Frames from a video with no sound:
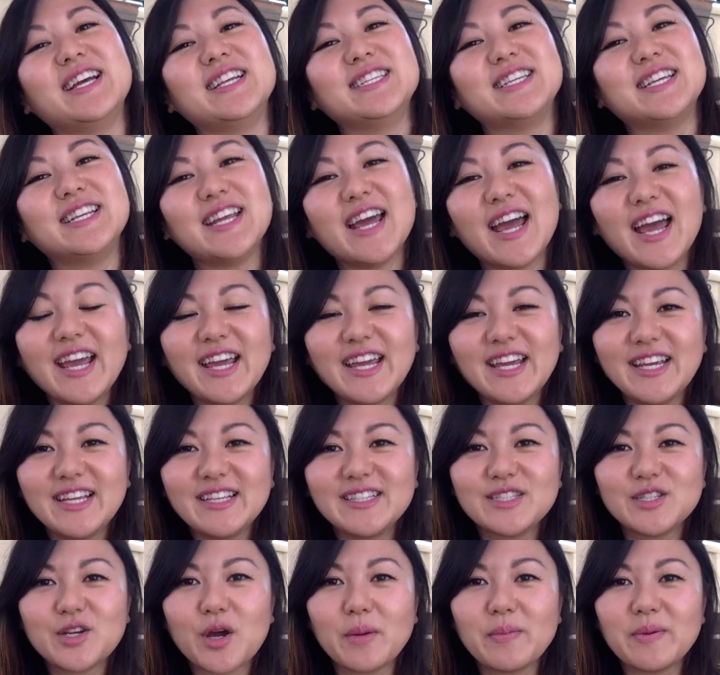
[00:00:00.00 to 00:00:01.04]

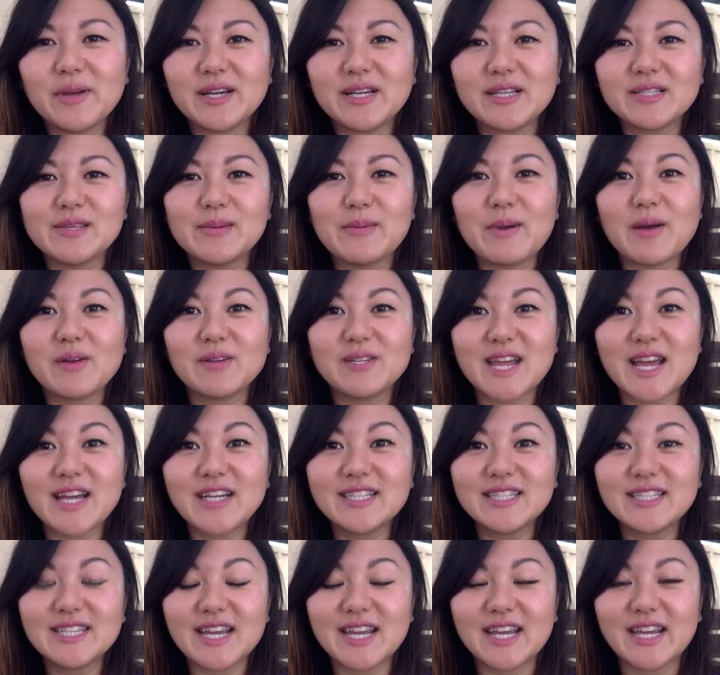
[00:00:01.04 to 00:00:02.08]
Today's topic is about
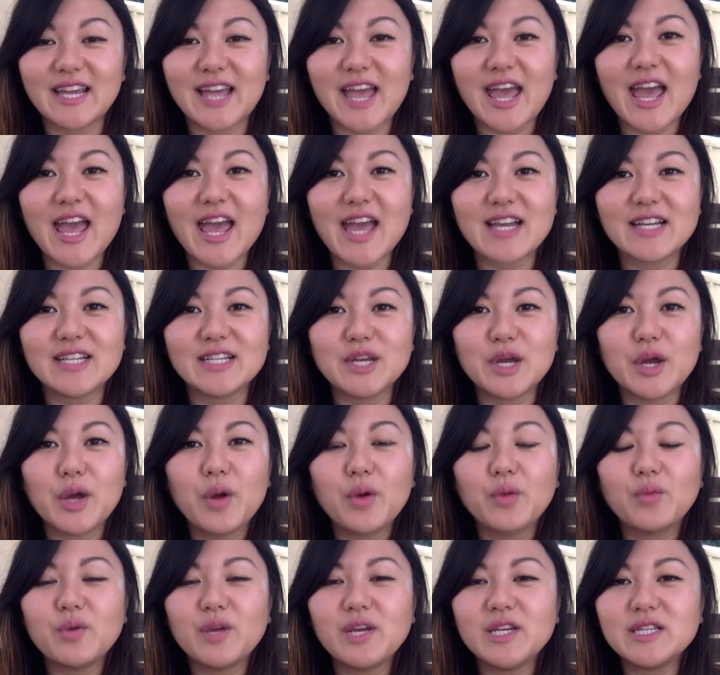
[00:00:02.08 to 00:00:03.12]
texting and
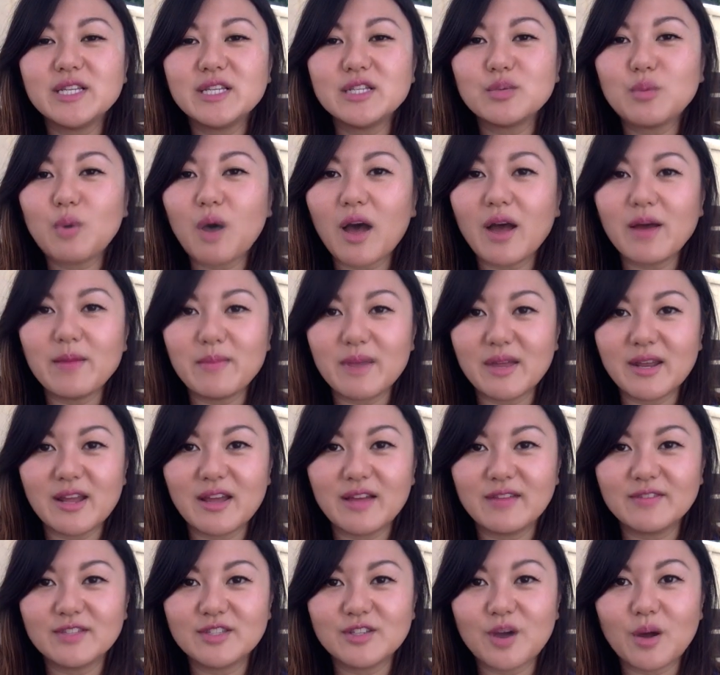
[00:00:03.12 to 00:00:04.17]
reasons why men
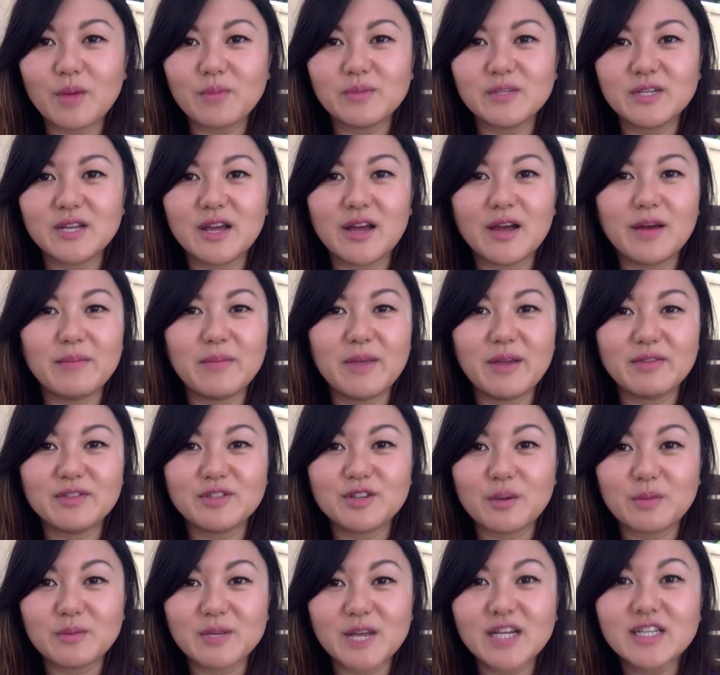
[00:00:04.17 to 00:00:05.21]
have stopped, may have
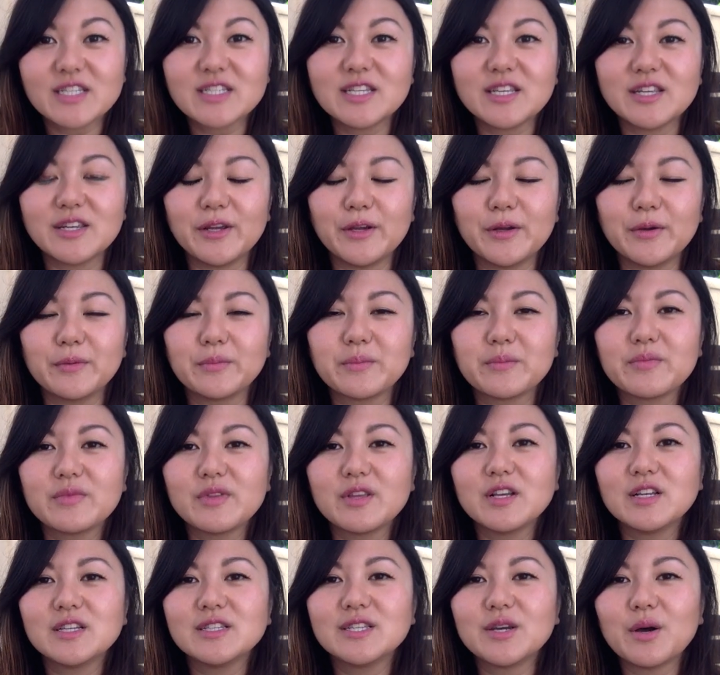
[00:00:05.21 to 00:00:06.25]
stopped texting you.
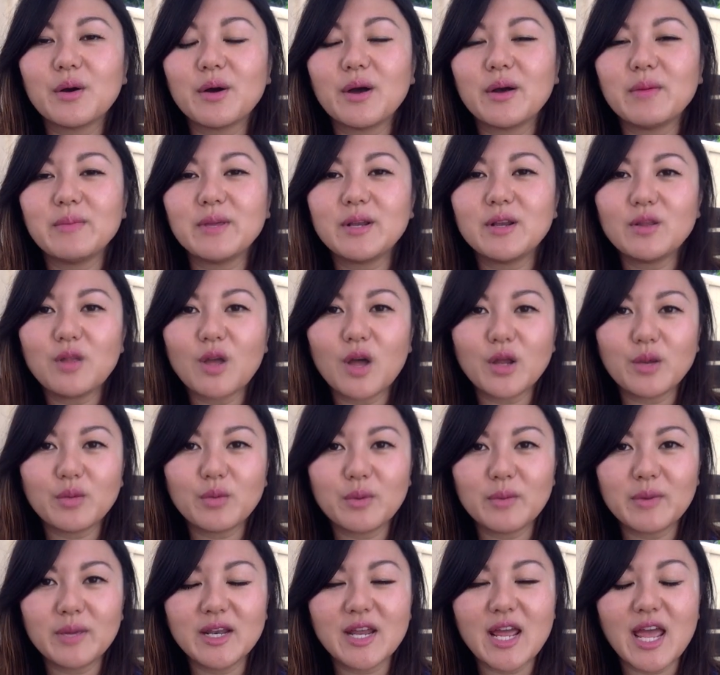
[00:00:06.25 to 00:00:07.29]
So I meet a lot of
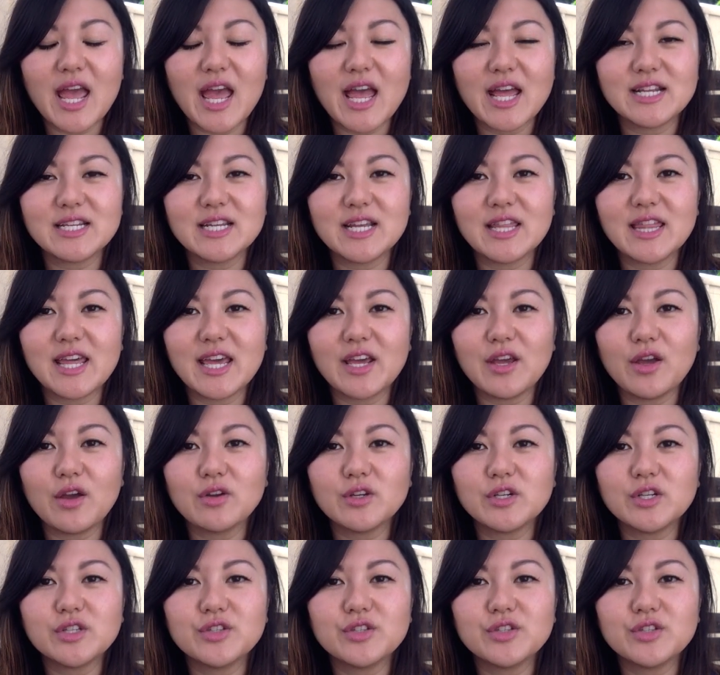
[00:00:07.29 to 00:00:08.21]
women, and they